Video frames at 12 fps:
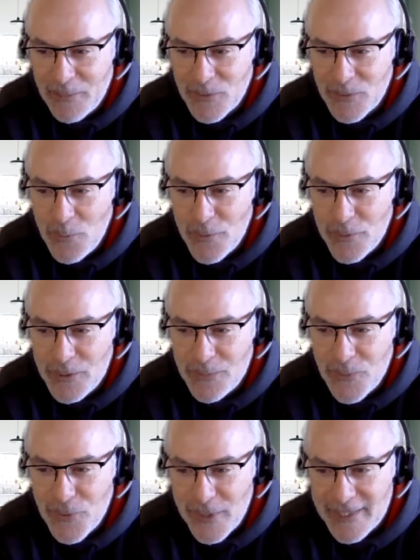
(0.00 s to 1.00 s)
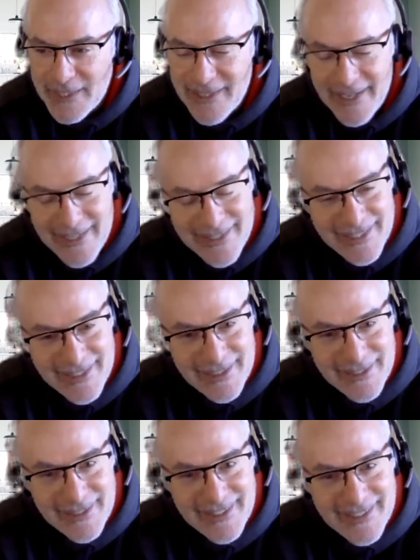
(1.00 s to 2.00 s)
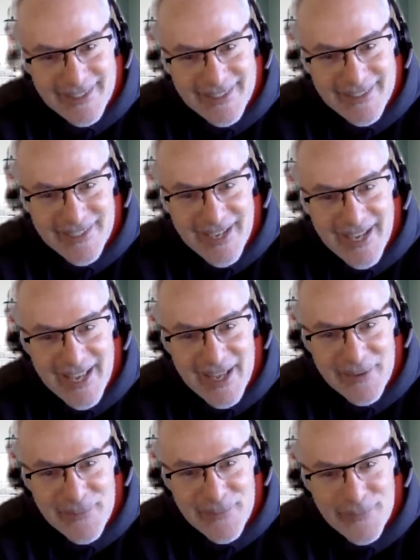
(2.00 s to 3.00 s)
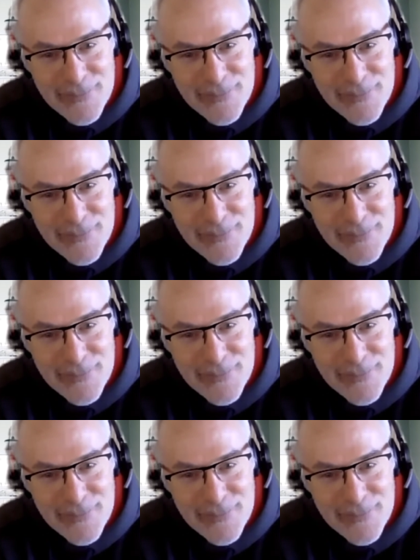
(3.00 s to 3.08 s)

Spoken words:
almost more exciting to have